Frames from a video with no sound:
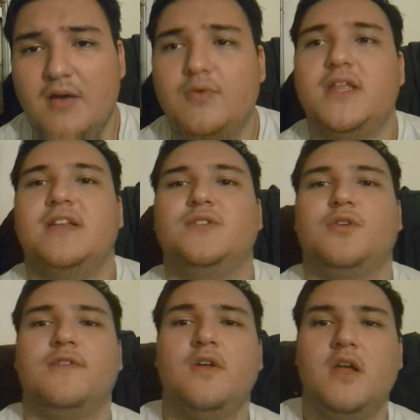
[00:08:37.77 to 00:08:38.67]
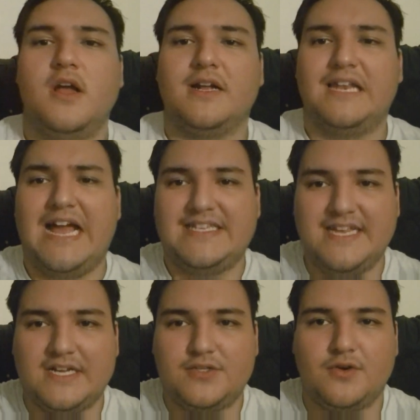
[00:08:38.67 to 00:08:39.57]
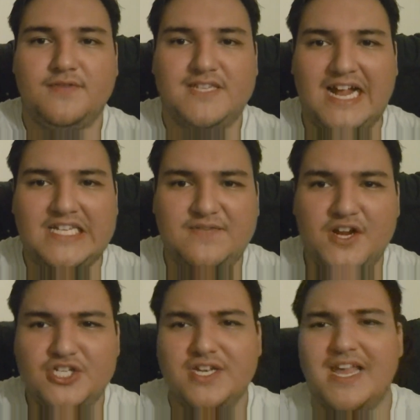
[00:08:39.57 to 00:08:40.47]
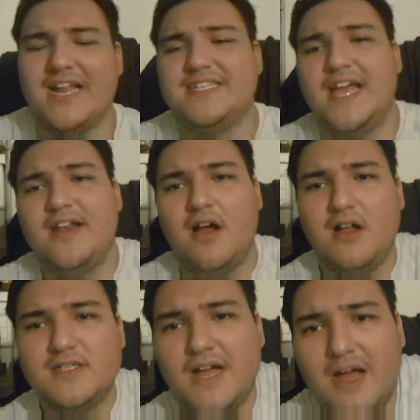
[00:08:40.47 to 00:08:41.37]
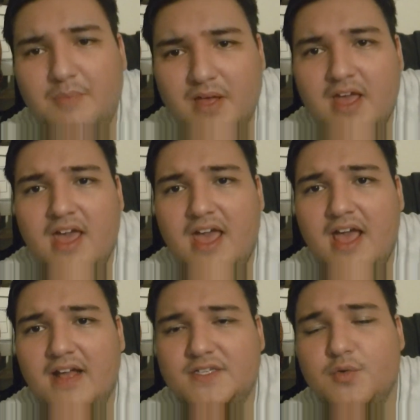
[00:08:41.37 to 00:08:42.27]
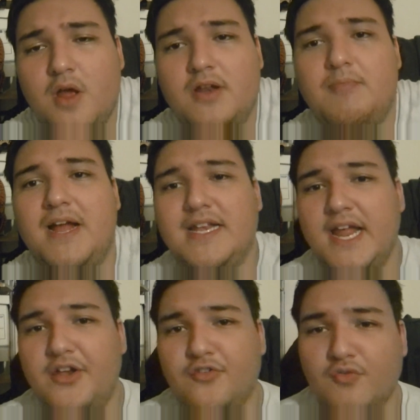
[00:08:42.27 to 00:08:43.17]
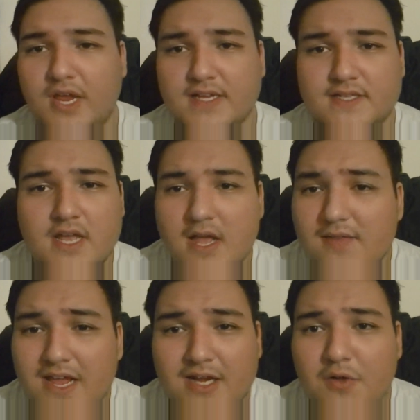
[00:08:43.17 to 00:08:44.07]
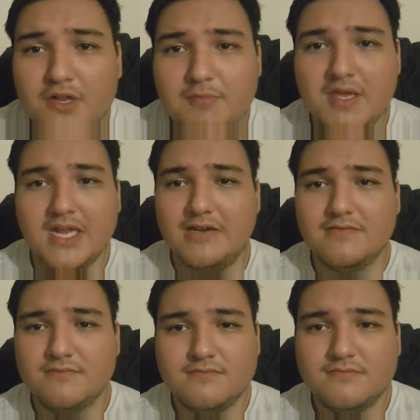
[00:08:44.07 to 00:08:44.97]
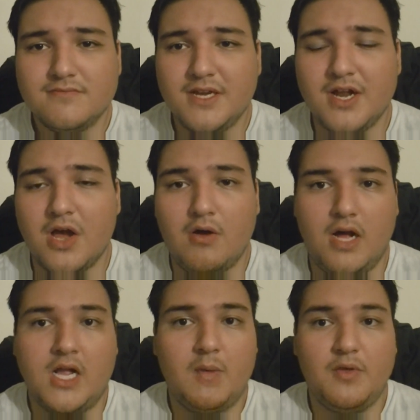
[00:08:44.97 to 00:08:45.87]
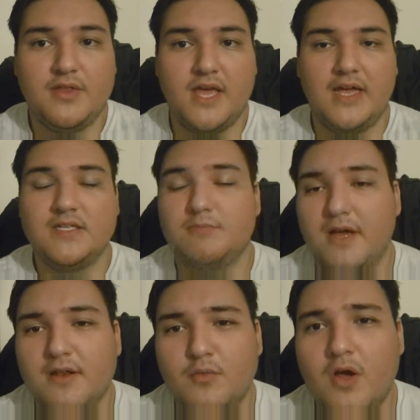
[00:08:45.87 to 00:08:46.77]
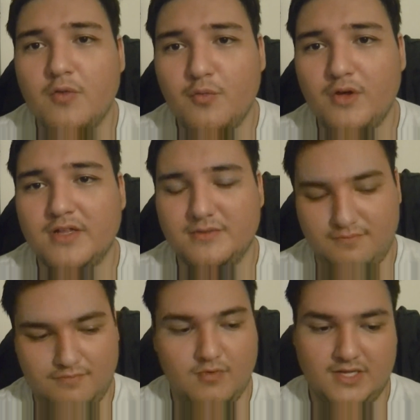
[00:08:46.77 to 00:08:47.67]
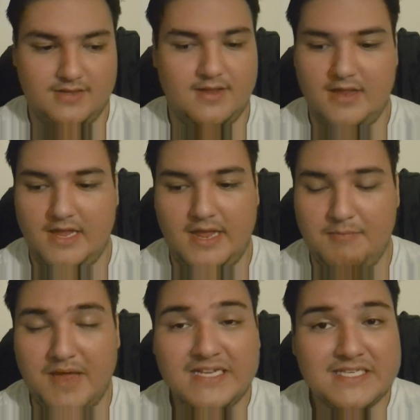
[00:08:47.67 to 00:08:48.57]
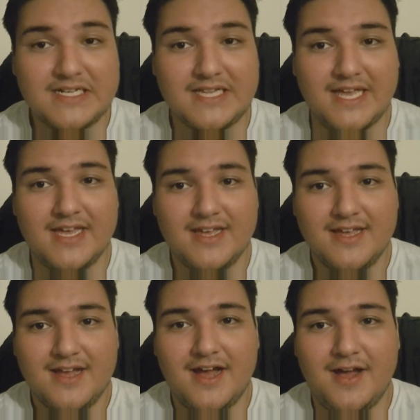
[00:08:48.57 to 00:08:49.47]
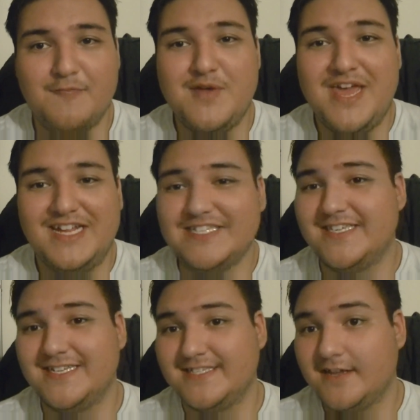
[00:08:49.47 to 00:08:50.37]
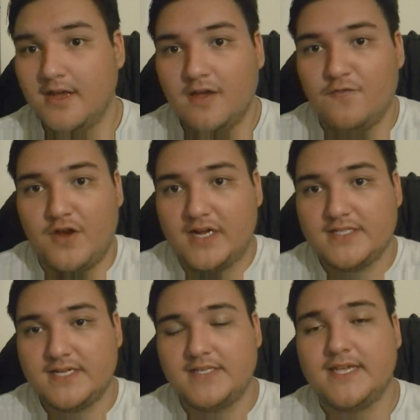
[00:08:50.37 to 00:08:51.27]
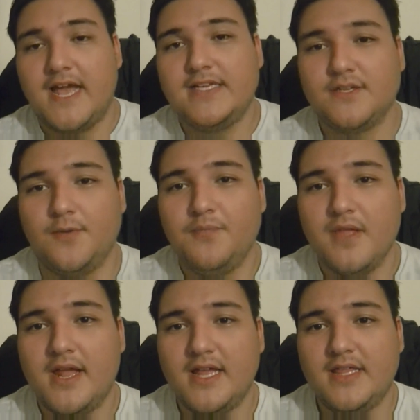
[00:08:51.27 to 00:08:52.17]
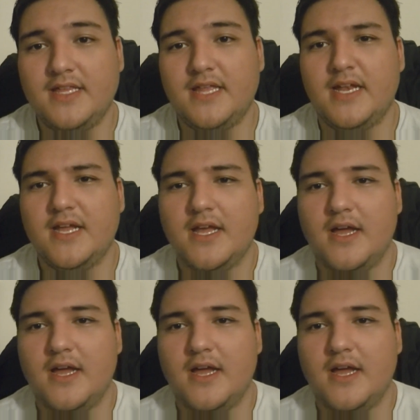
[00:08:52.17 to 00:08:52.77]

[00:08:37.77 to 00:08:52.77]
with a sort of classic sort of science fiction-y antenna on top, surrounded by dead trees. That can only mean, a couple things, but what it basically means is Frankenstein's castle. And I think that